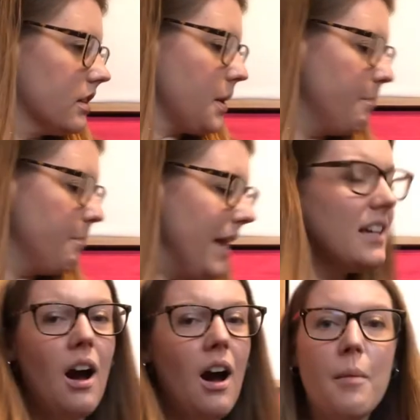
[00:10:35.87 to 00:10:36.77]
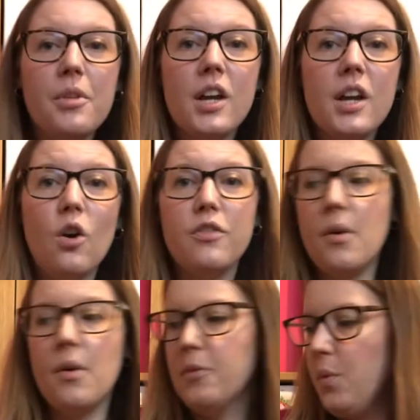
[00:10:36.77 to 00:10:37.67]
some makeup that I got
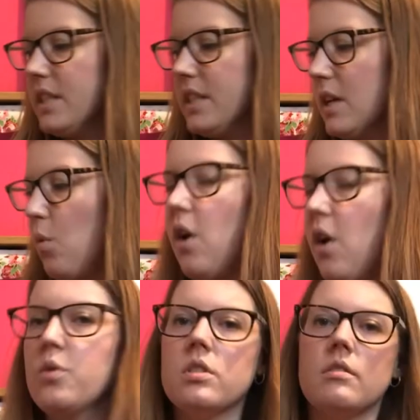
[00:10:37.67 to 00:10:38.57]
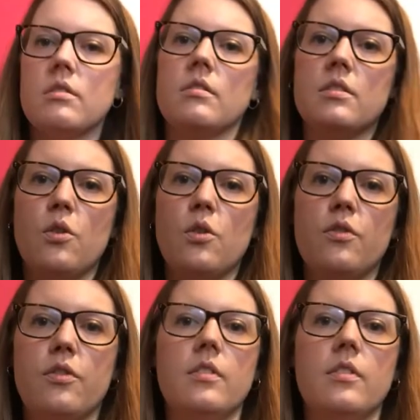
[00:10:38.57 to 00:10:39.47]
from the Wizarding World sort of